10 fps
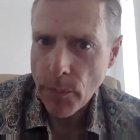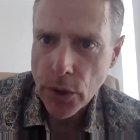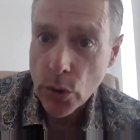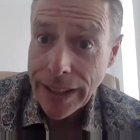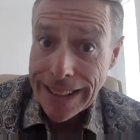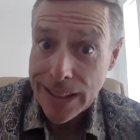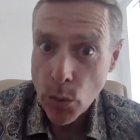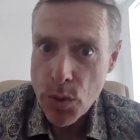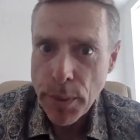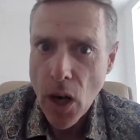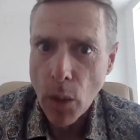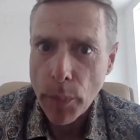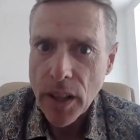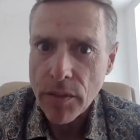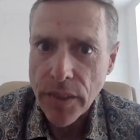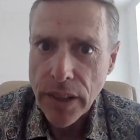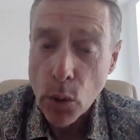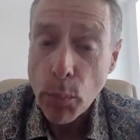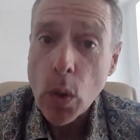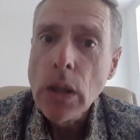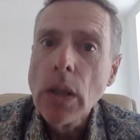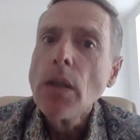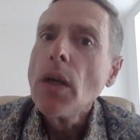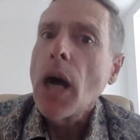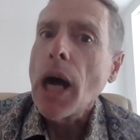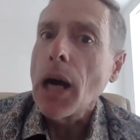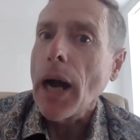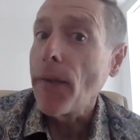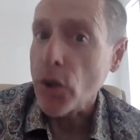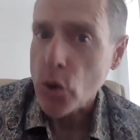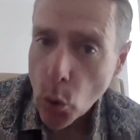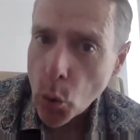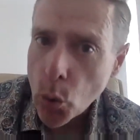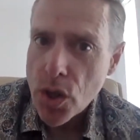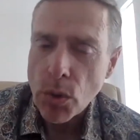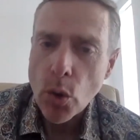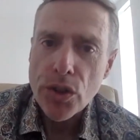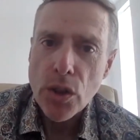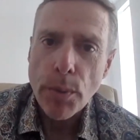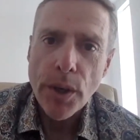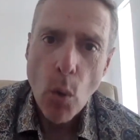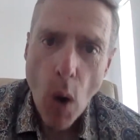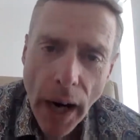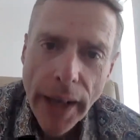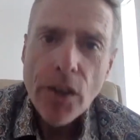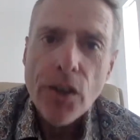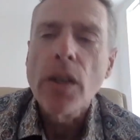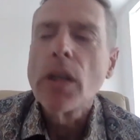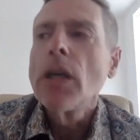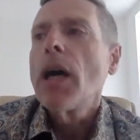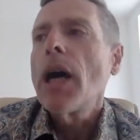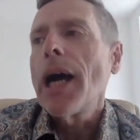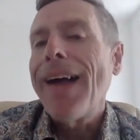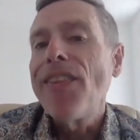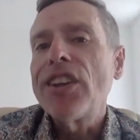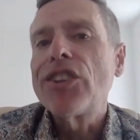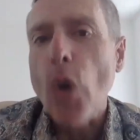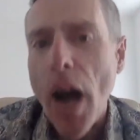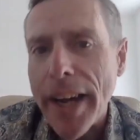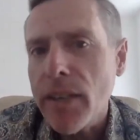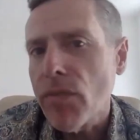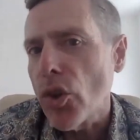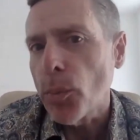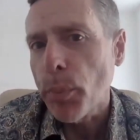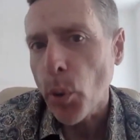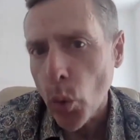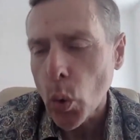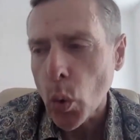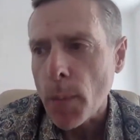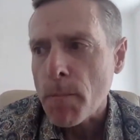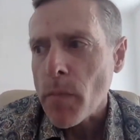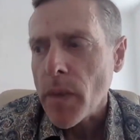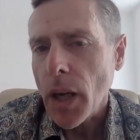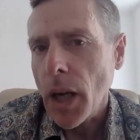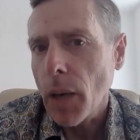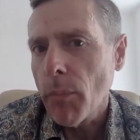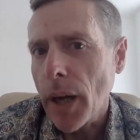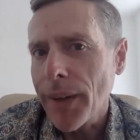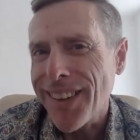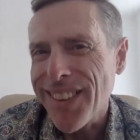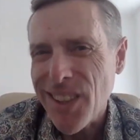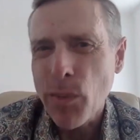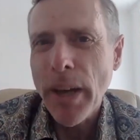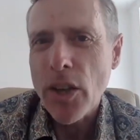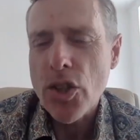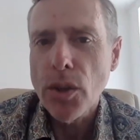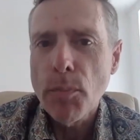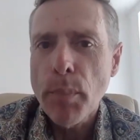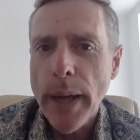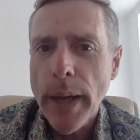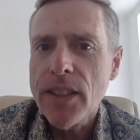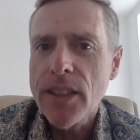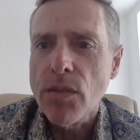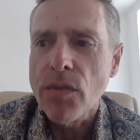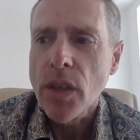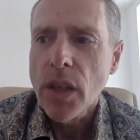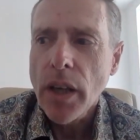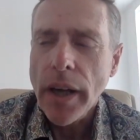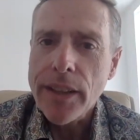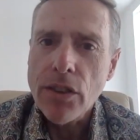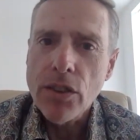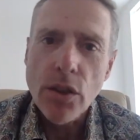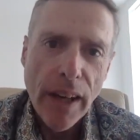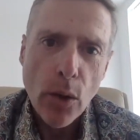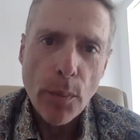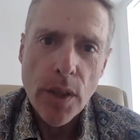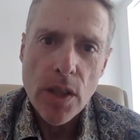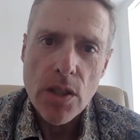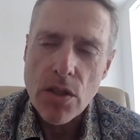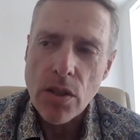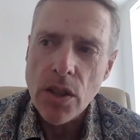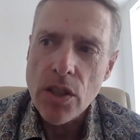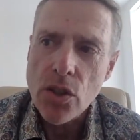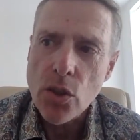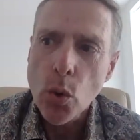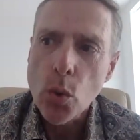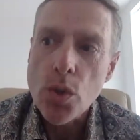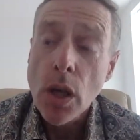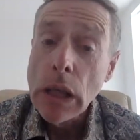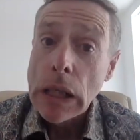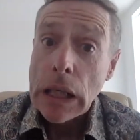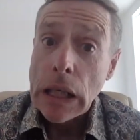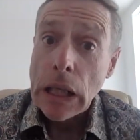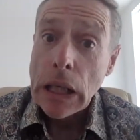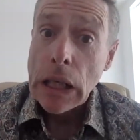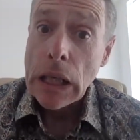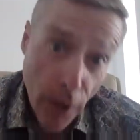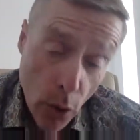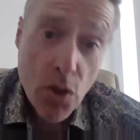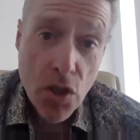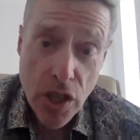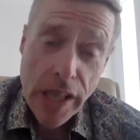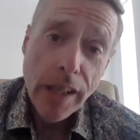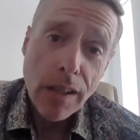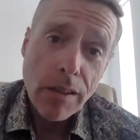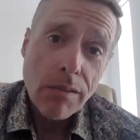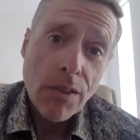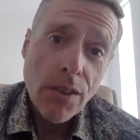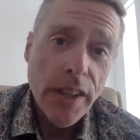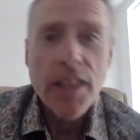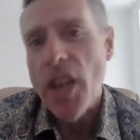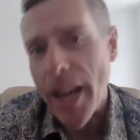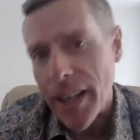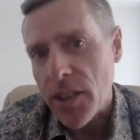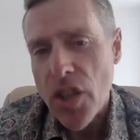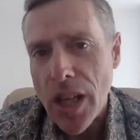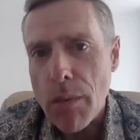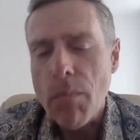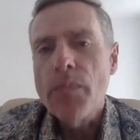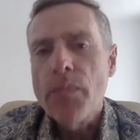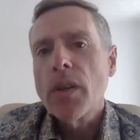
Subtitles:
you know, data was becoming available, and the tools that were going to be required, and the drive and the pull, and the commercial imperative to develop these tools. They are now seeing the exact same,